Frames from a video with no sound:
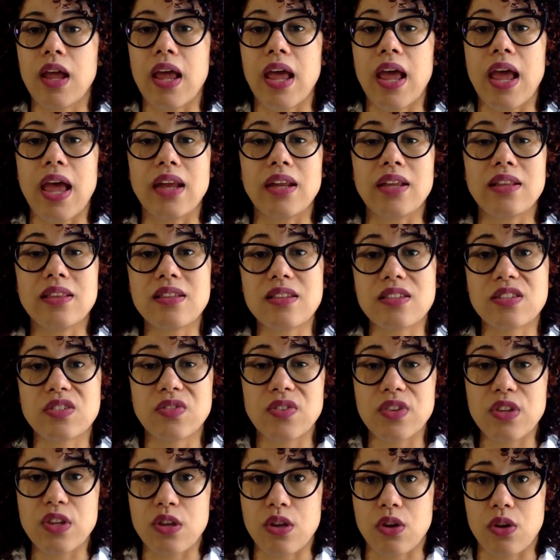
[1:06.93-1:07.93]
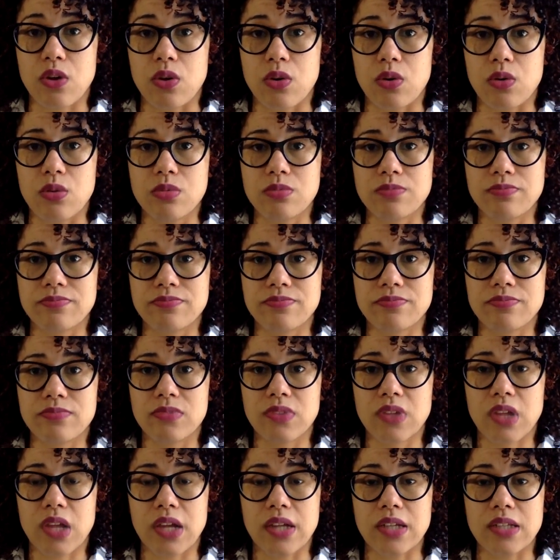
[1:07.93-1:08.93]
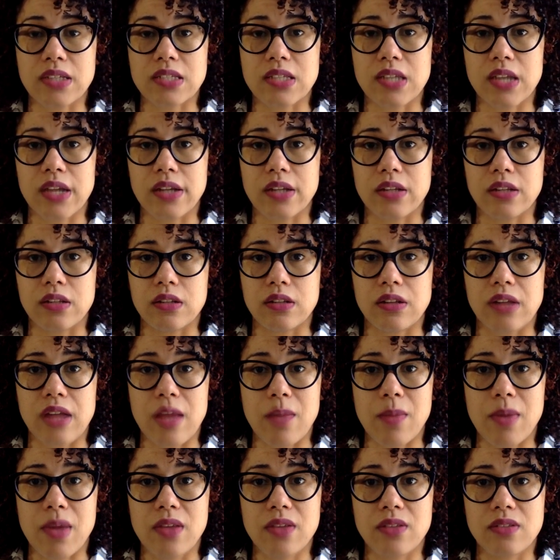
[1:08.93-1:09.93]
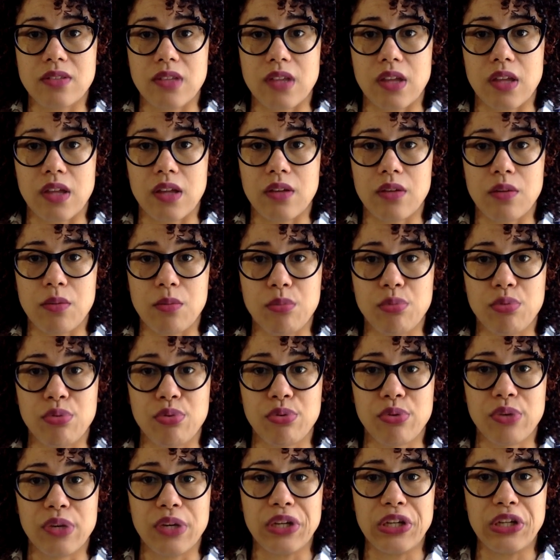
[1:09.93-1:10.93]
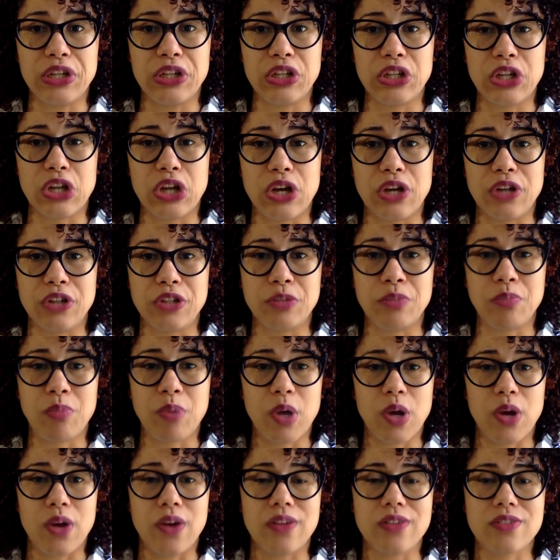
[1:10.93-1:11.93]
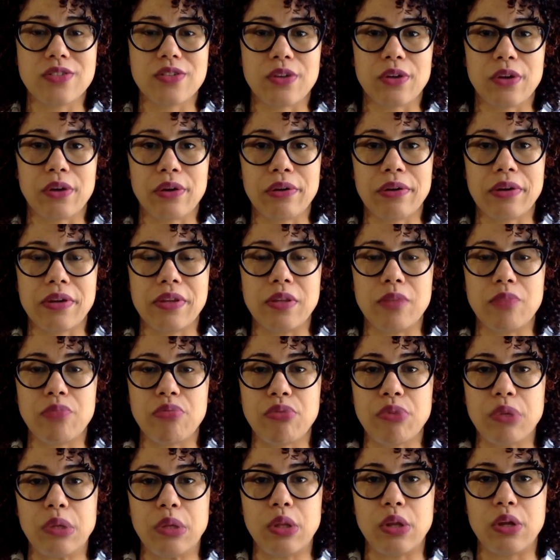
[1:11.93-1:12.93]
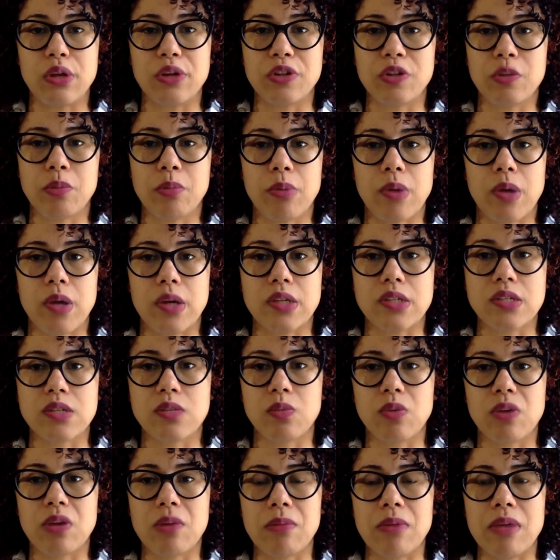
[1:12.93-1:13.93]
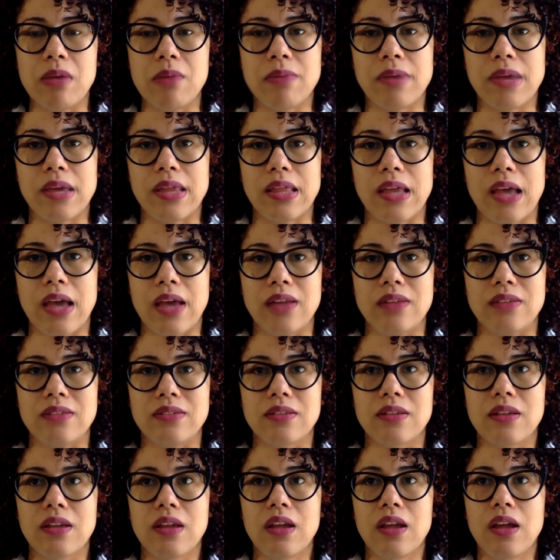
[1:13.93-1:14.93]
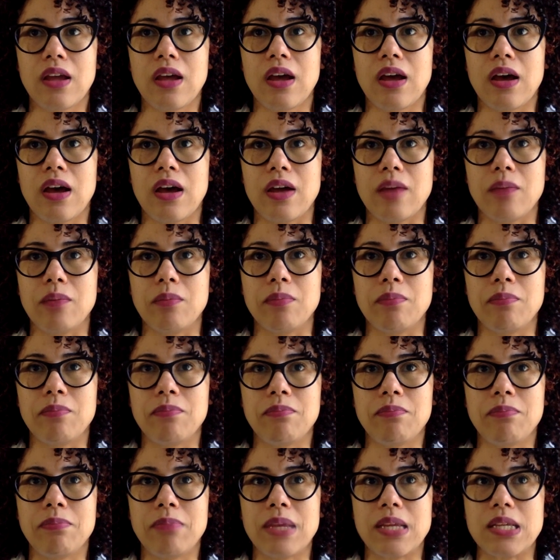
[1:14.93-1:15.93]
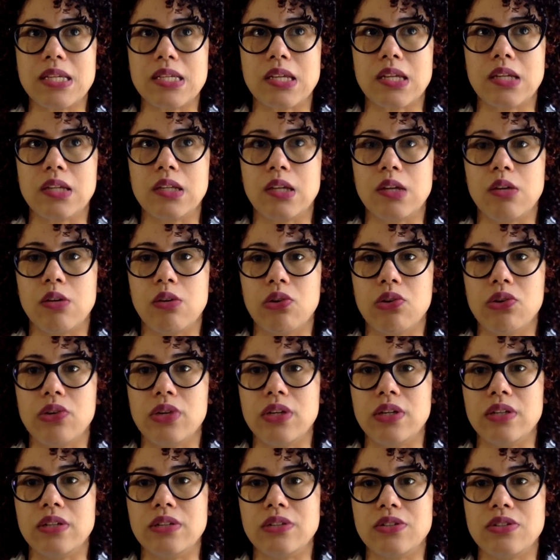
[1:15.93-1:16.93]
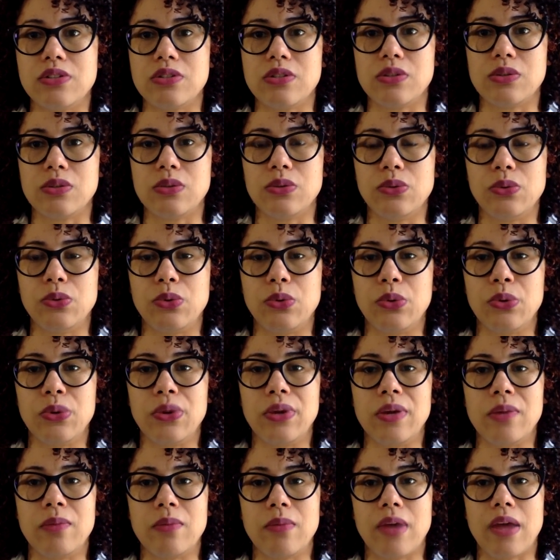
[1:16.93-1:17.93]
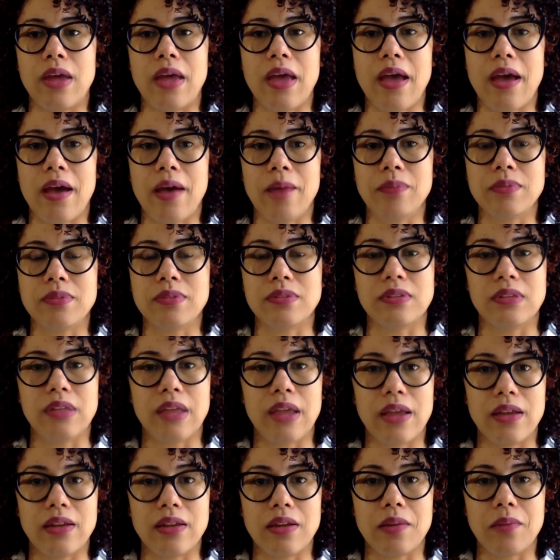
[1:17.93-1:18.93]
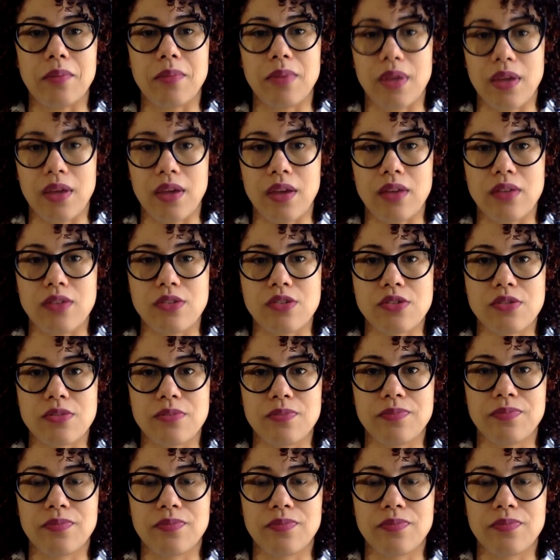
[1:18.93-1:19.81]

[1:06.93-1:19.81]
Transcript: And in this video, I decided to name it the Pre-Launch Buzz, or creating the pre-launch buzz. And what I mean by that is I'm basically going to create my app's landing page.